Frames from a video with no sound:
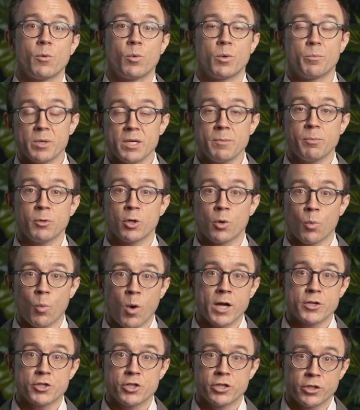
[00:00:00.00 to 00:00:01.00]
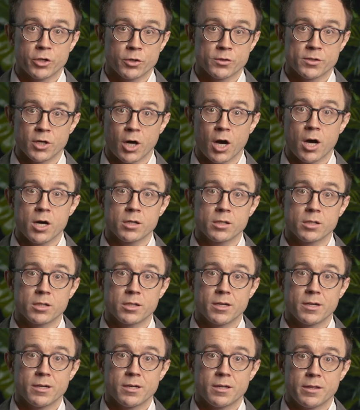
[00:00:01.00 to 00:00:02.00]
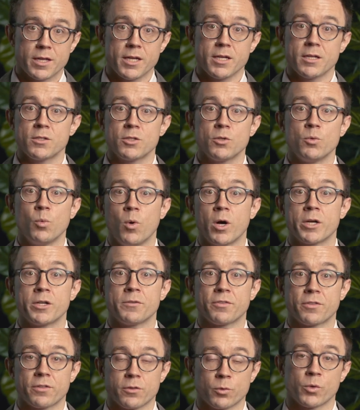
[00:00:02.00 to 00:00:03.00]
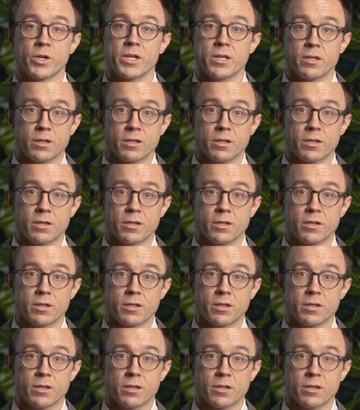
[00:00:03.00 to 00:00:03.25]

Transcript: when people are watching your talk, they can do one of three